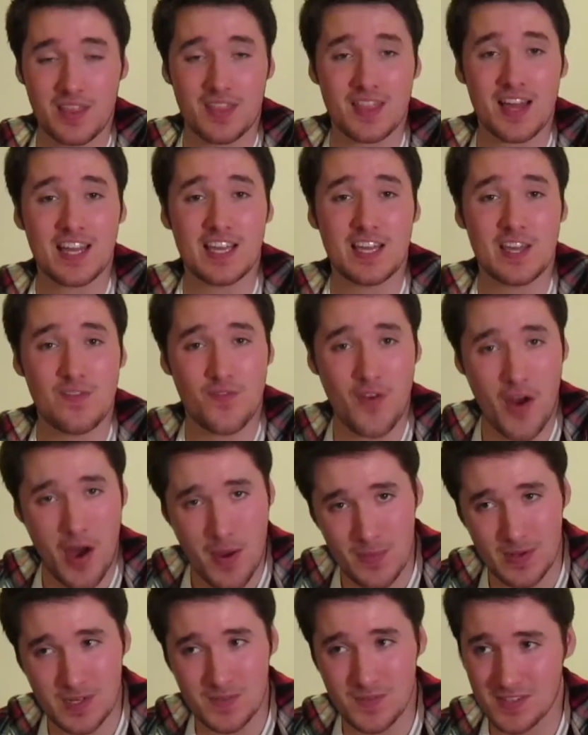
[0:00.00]
Thank you
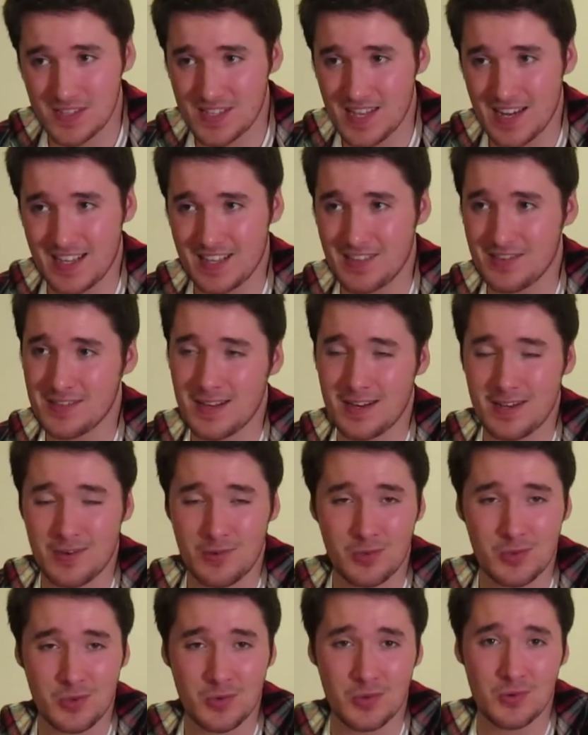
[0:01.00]
very much for sending those in
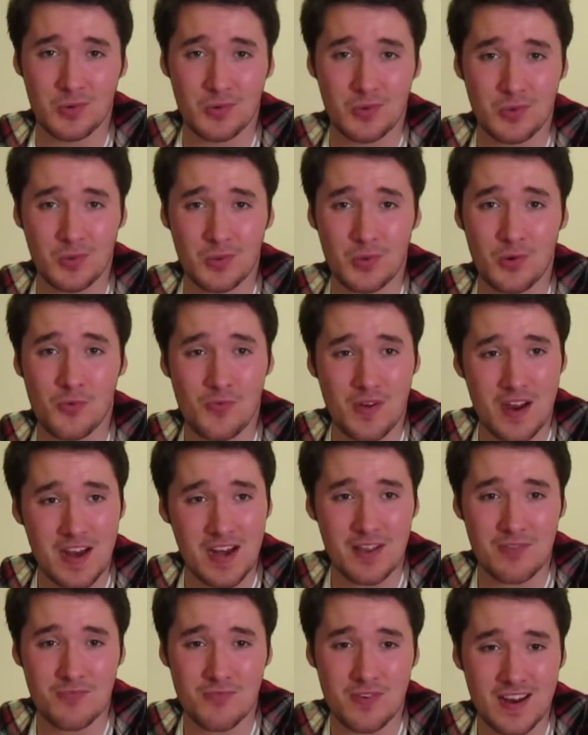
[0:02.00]
and all your really,